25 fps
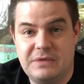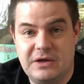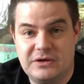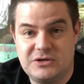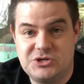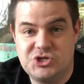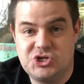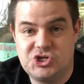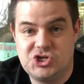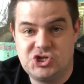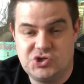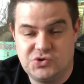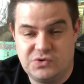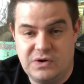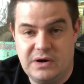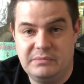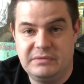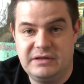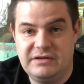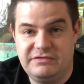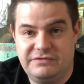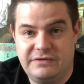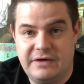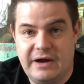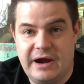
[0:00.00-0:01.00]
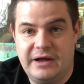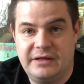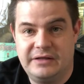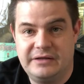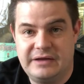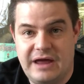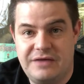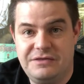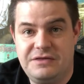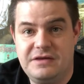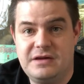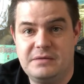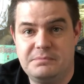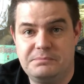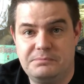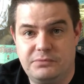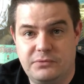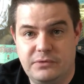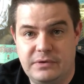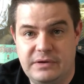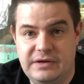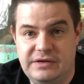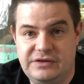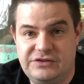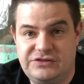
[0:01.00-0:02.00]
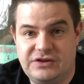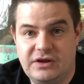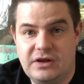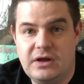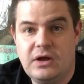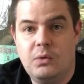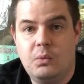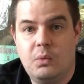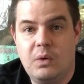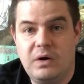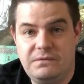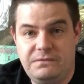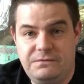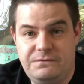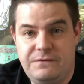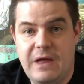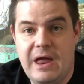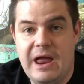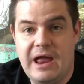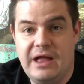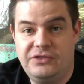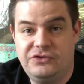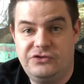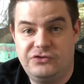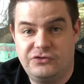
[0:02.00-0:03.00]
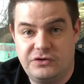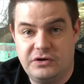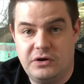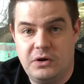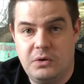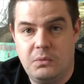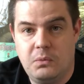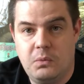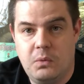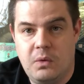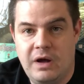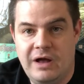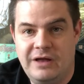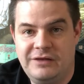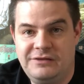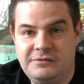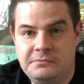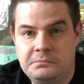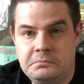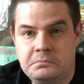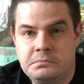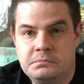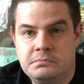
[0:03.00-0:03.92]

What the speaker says: extremely violent. I think it brings what fans are gonna want.